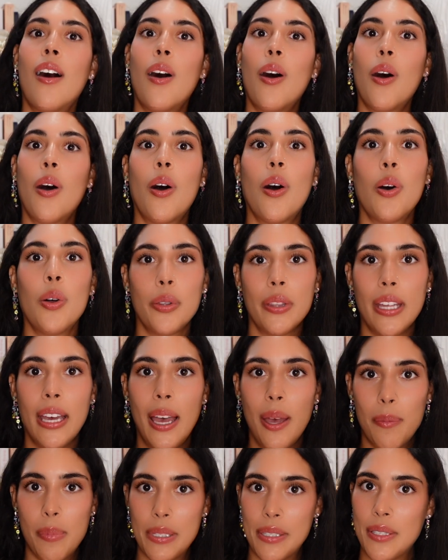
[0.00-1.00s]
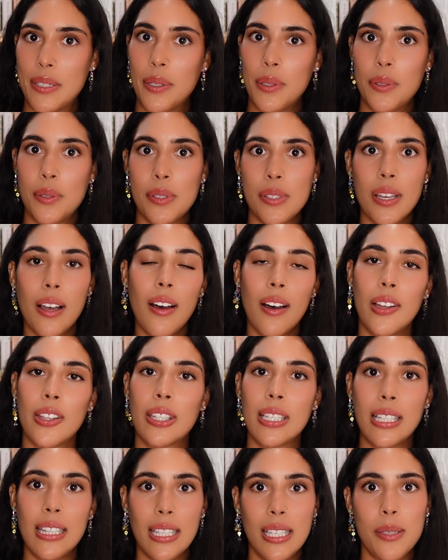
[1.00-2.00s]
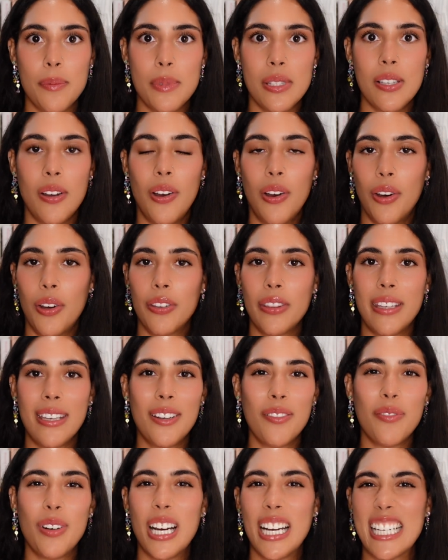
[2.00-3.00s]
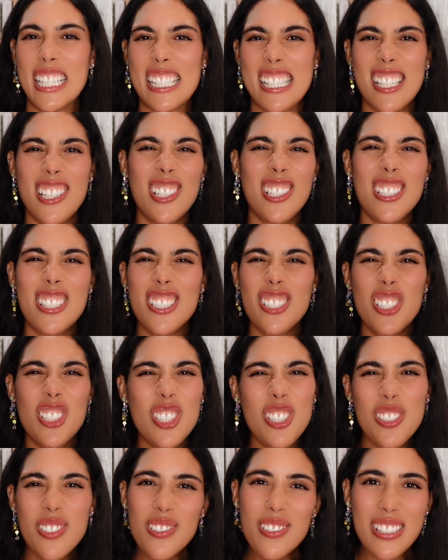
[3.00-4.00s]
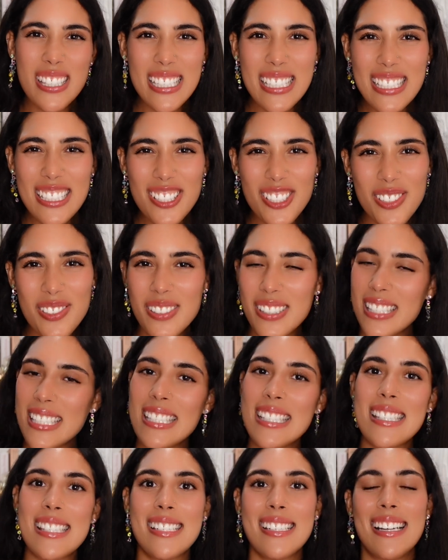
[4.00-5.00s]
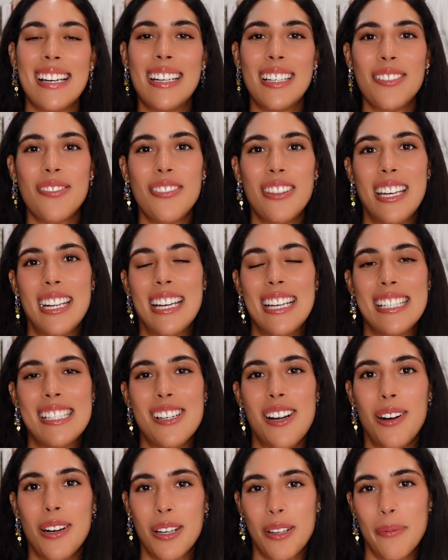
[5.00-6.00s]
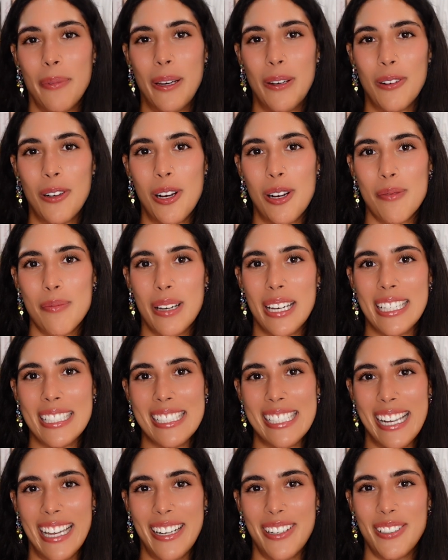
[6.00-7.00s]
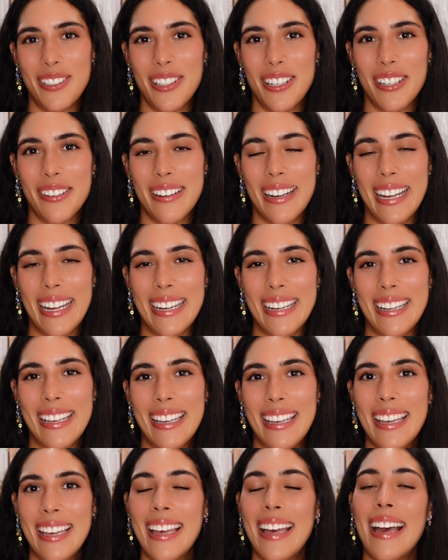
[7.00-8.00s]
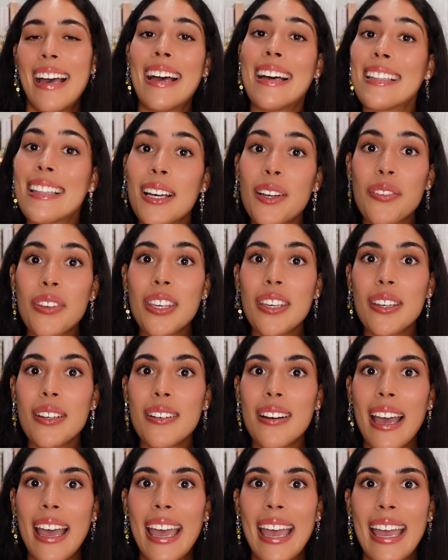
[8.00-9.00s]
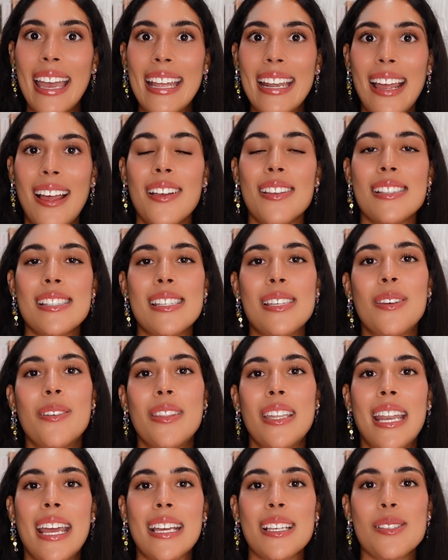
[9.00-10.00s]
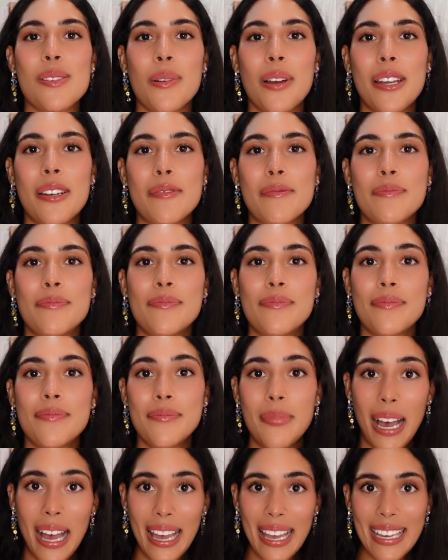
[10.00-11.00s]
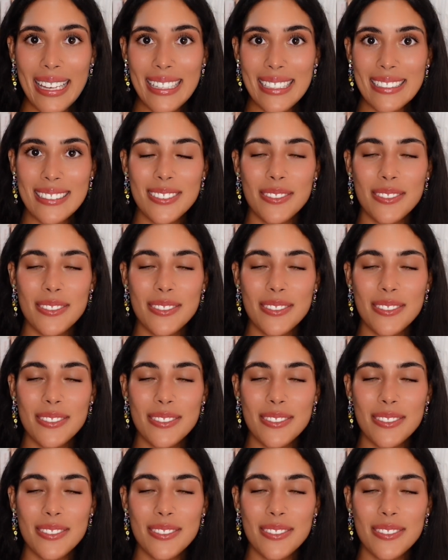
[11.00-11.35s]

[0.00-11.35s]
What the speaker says: all the episodes, all the clips, all the advice, all the juicy stuff that I talk about on my channel. All right. I love you, and I'll see you in the next one. Bye.